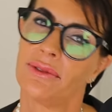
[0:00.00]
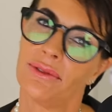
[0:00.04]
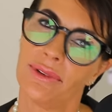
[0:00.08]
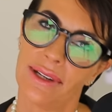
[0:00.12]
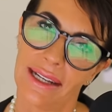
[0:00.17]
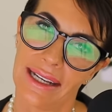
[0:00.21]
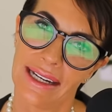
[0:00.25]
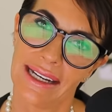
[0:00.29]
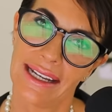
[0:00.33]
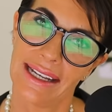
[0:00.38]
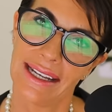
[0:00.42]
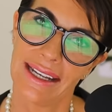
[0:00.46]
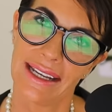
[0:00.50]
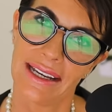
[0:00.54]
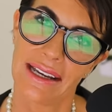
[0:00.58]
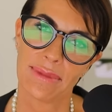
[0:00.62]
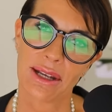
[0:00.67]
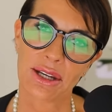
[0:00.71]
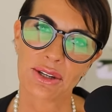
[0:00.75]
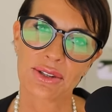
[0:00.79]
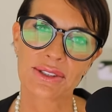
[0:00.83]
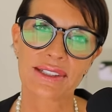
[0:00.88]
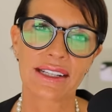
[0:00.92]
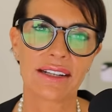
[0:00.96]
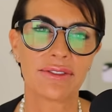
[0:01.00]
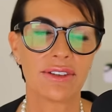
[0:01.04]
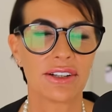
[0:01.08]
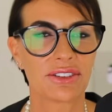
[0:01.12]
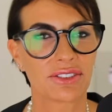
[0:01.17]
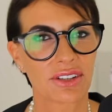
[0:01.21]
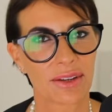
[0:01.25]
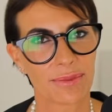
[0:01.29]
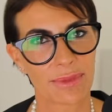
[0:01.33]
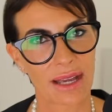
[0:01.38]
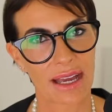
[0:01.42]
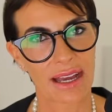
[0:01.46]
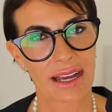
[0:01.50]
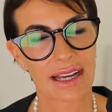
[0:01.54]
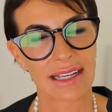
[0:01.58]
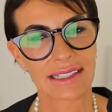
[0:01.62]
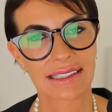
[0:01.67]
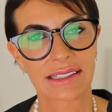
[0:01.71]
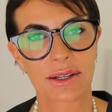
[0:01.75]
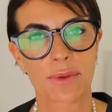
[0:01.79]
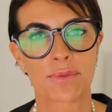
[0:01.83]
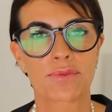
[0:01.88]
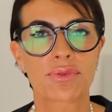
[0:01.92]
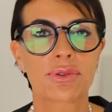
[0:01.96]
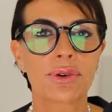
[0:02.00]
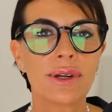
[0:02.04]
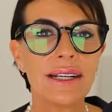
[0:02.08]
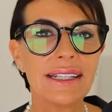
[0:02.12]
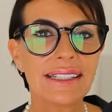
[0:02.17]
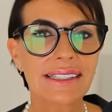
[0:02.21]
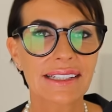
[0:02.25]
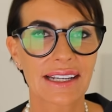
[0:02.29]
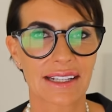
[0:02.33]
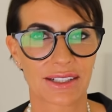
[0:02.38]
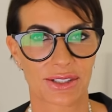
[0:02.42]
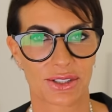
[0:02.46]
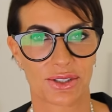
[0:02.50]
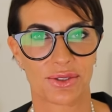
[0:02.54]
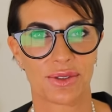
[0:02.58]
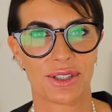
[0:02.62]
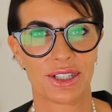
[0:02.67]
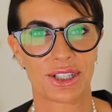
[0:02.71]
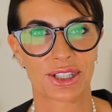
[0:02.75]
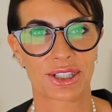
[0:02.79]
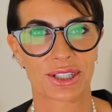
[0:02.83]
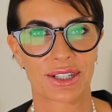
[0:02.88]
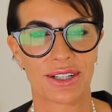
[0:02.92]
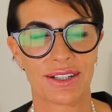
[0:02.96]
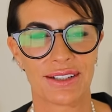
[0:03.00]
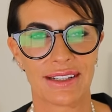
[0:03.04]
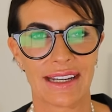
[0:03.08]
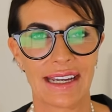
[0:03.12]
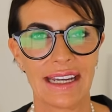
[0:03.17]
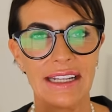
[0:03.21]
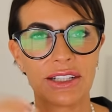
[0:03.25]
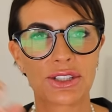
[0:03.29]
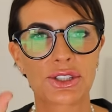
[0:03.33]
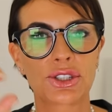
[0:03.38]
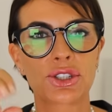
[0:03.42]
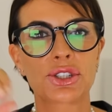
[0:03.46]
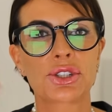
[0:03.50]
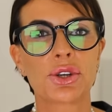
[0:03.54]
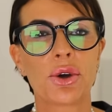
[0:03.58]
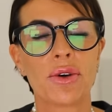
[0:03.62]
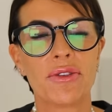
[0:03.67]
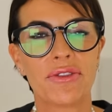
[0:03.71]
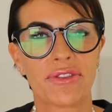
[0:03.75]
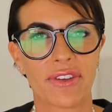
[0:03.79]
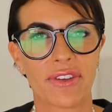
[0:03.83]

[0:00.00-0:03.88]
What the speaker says: Really? Because every time I ask a precise question, it's so